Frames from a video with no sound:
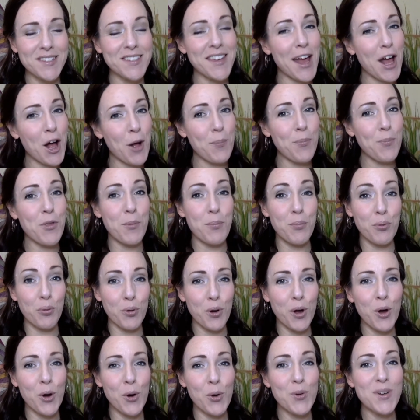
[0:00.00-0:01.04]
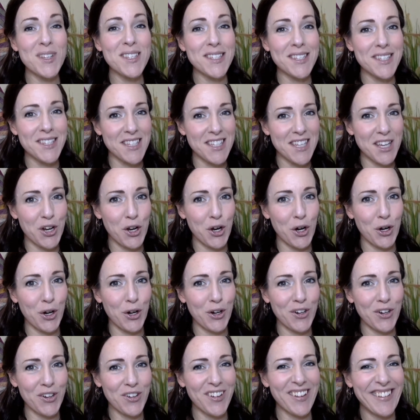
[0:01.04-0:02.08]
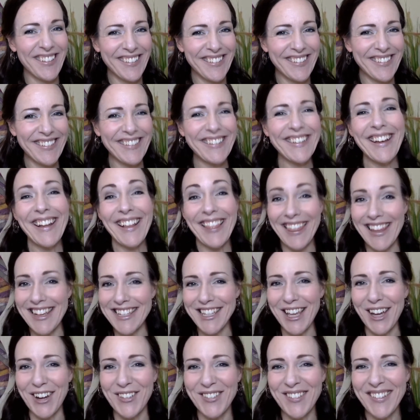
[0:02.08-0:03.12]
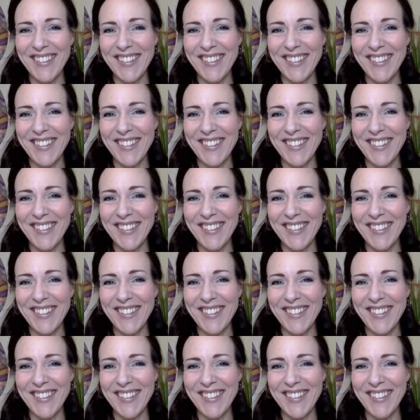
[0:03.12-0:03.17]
to help the pro sitter. Let's go.